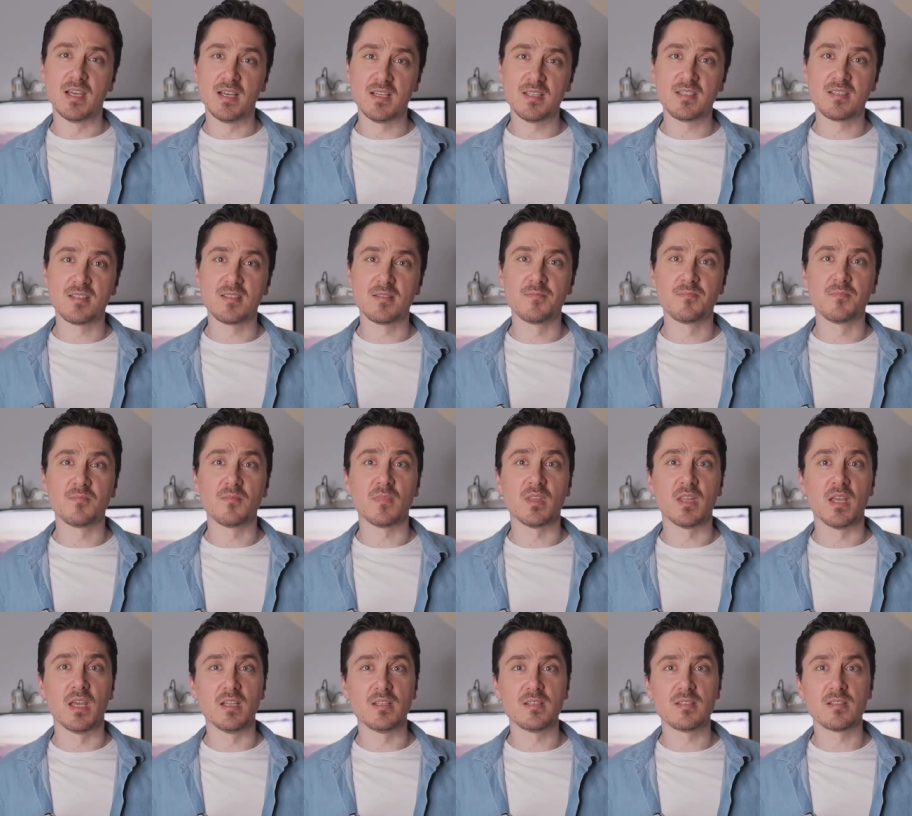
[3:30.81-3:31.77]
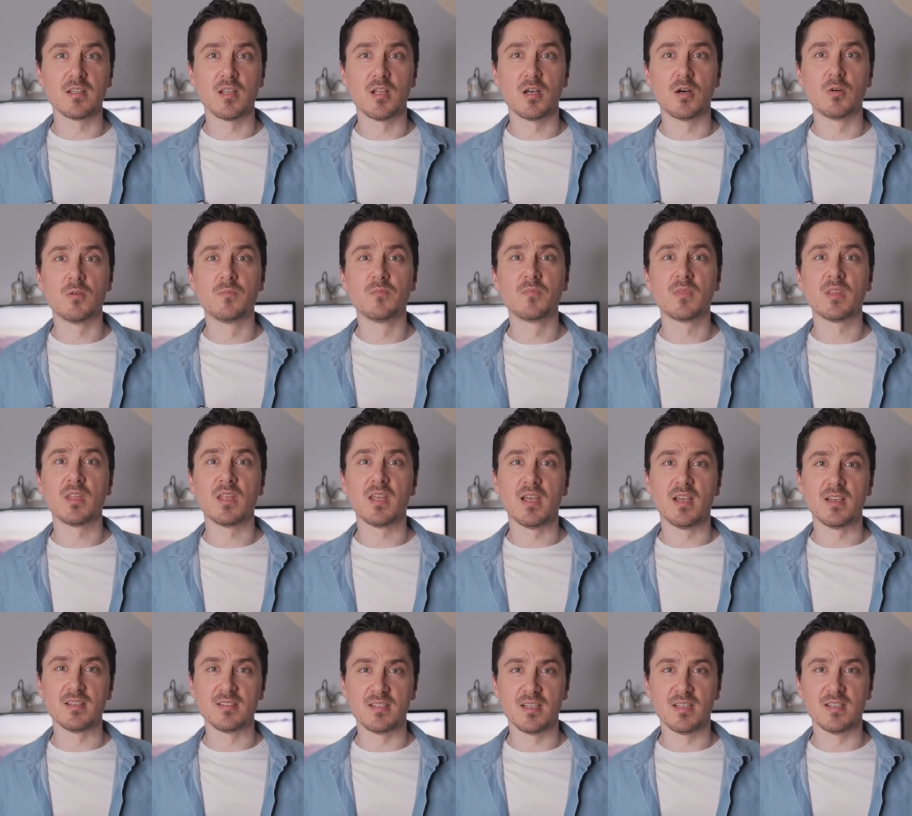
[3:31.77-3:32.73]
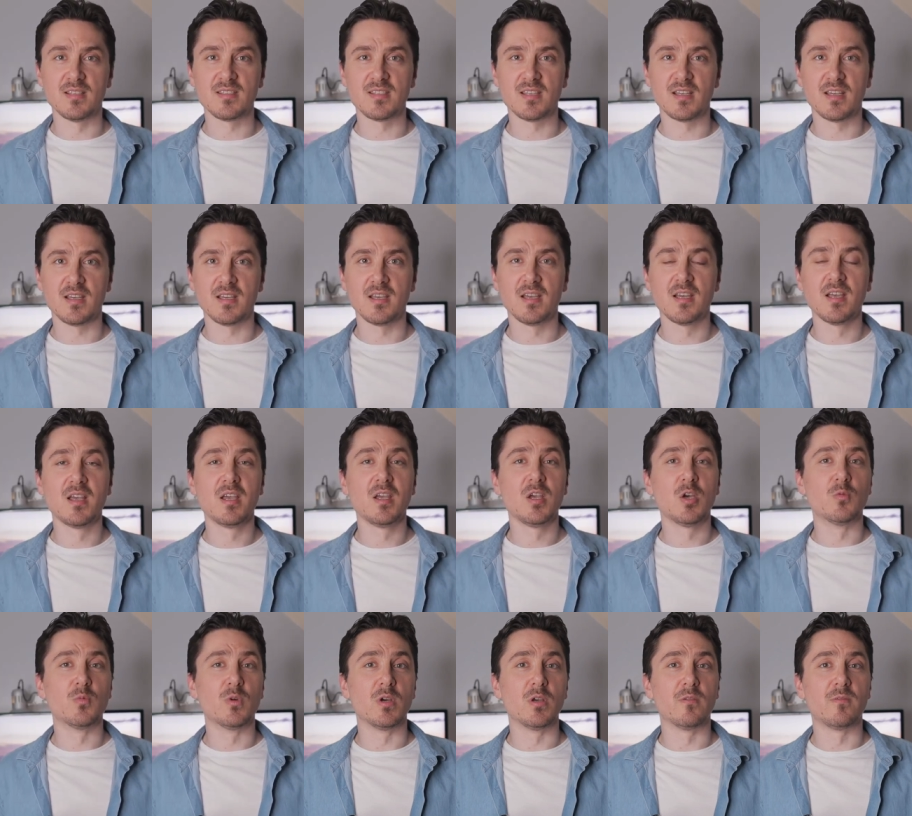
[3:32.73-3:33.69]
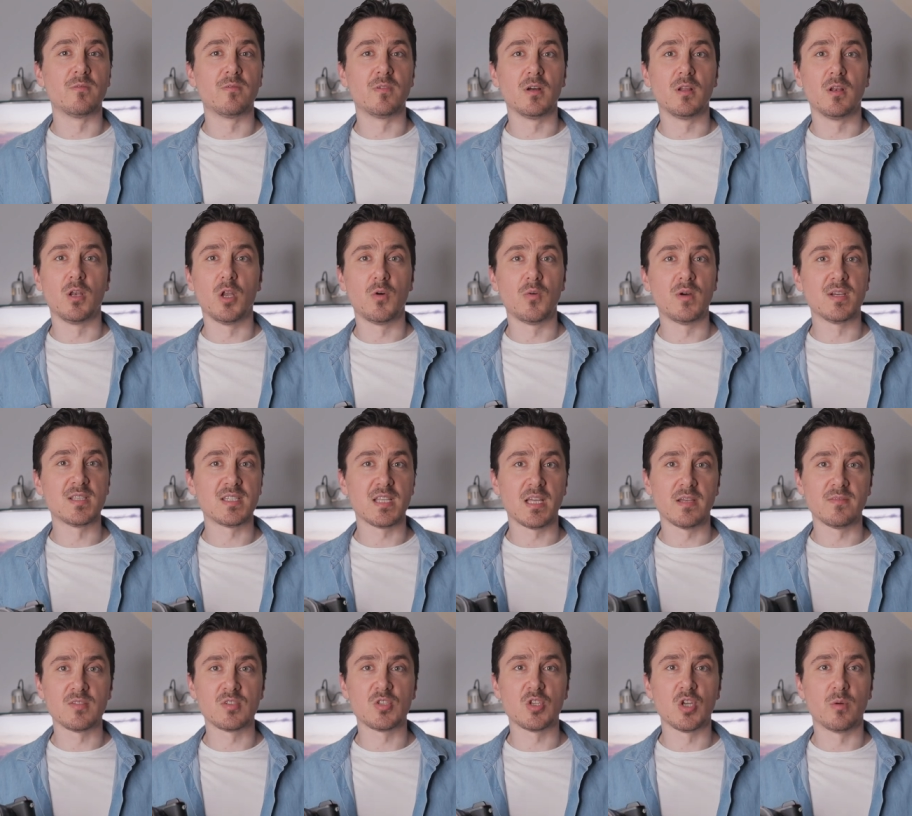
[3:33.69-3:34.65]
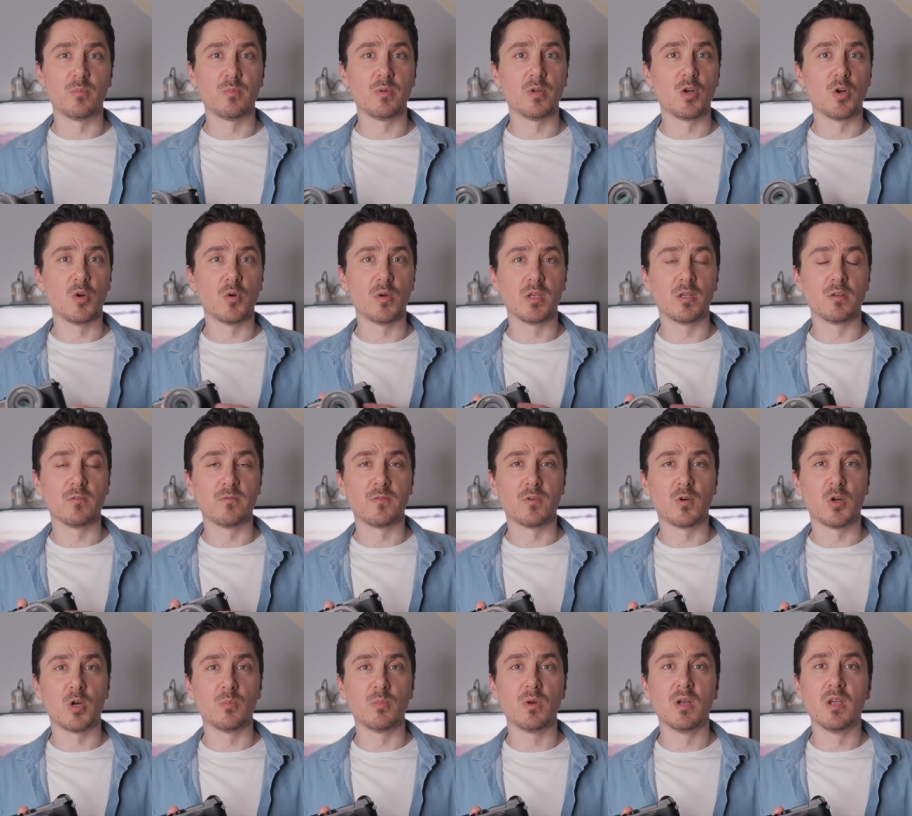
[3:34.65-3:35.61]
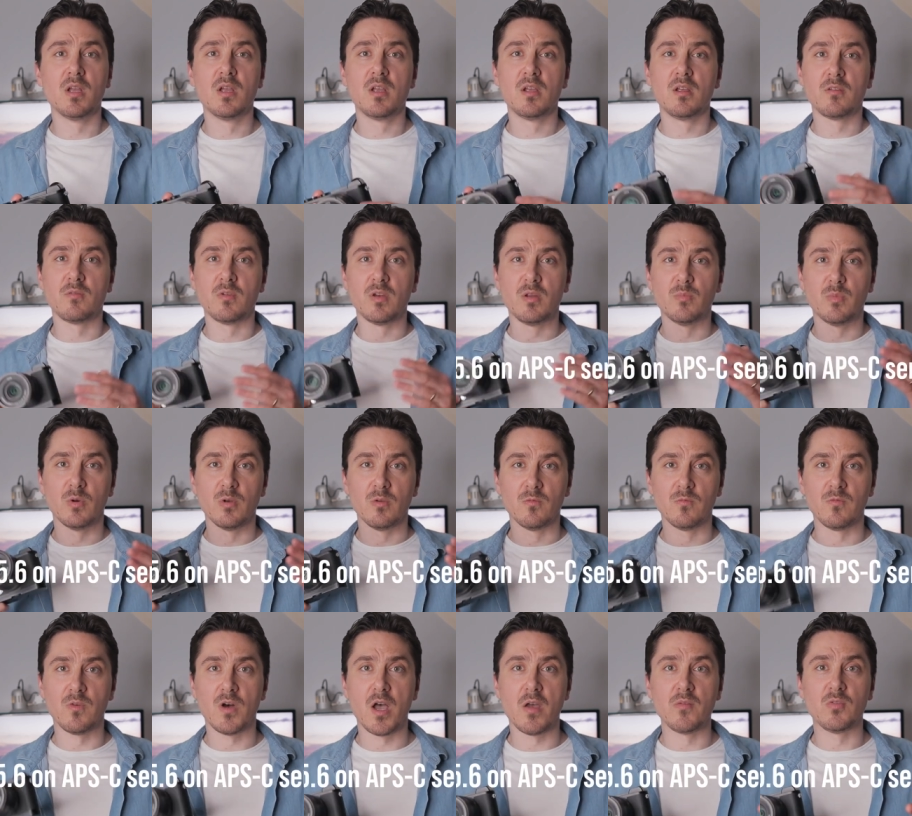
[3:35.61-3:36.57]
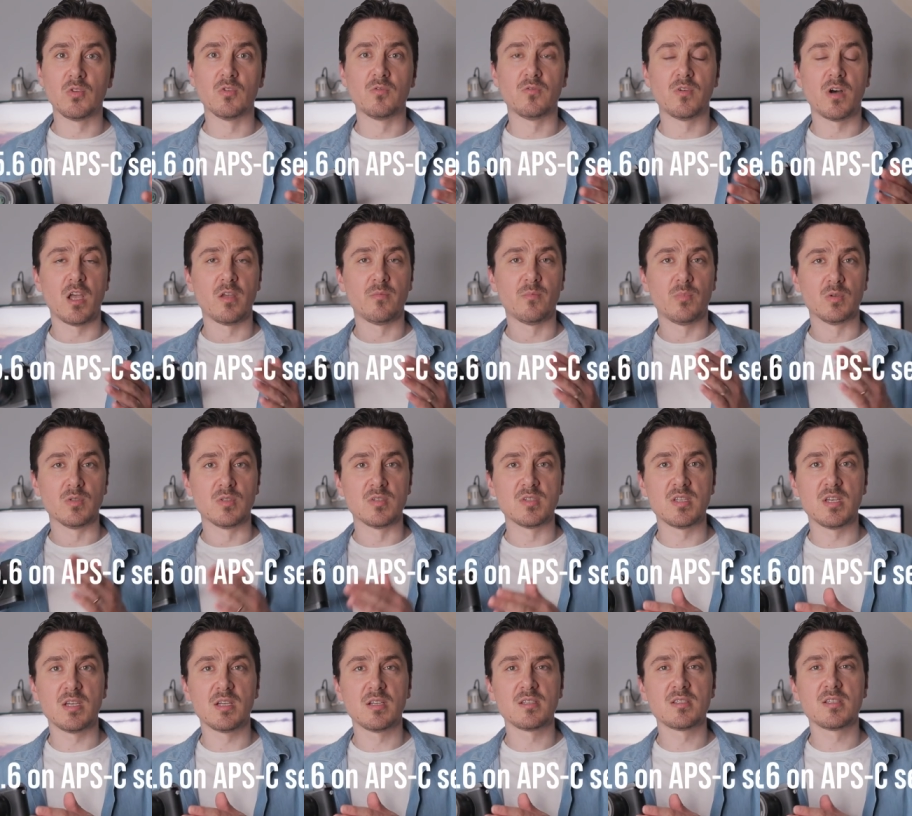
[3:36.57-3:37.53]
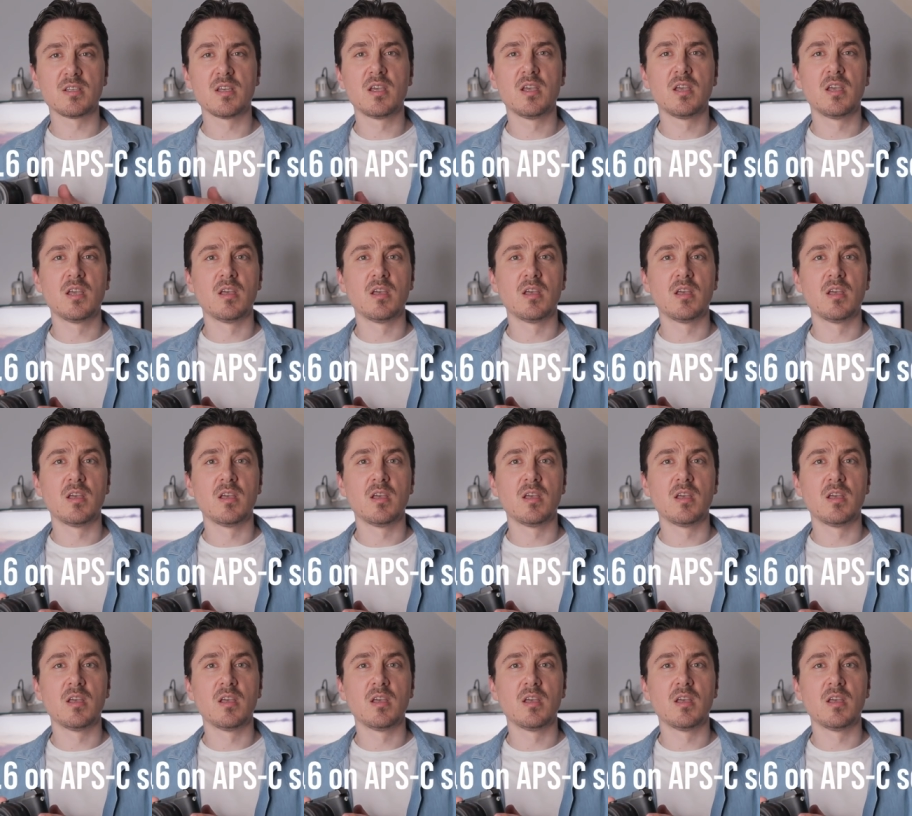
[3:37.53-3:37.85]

Yes, it's slow, as they say, with lowest f-stop going from 3.5 to 5.6,